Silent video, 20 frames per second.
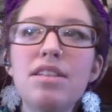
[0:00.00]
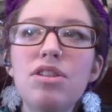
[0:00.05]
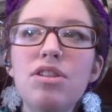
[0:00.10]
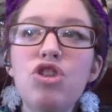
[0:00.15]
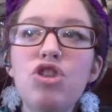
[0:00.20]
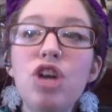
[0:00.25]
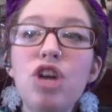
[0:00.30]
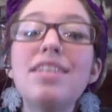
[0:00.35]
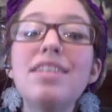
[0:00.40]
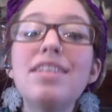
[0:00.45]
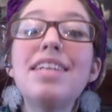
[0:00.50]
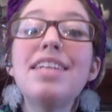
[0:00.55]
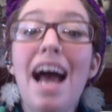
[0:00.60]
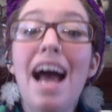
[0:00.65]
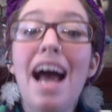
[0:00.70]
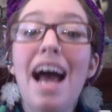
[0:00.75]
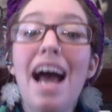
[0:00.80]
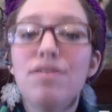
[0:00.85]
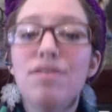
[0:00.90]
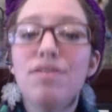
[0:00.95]
just
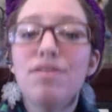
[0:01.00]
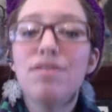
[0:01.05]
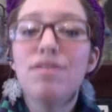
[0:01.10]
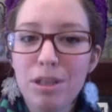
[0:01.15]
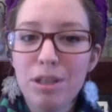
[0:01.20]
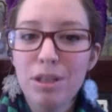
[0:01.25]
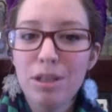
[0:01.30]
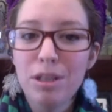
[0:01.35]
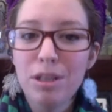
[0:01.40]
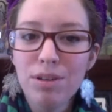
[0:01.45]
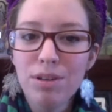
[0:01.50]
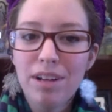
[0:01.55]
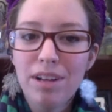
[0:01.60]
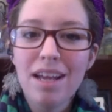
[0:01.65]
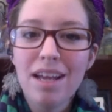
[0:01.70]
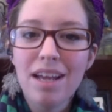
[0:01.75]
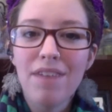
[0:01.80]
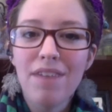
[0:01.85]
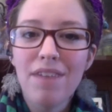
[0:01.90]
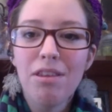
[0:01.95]
as valuable as
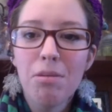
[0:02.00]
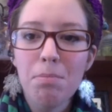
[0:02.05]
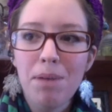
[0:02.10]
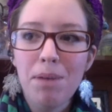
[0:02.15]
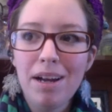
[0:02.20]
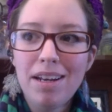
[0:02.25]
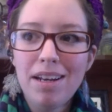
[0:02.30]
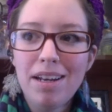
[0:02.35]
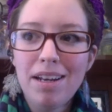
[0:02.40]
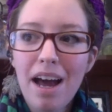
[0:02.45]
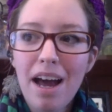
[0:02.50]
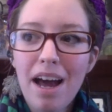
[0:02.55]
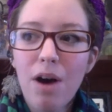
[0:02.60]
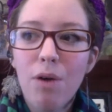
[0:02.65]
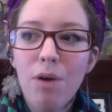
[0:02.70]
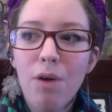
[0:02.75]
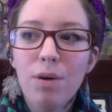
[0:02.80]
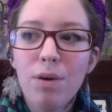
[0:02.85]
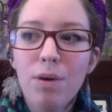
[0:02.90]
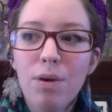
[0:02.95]
having them buy now.
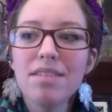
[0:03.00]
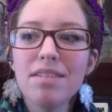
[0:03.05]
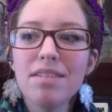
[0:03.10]
It's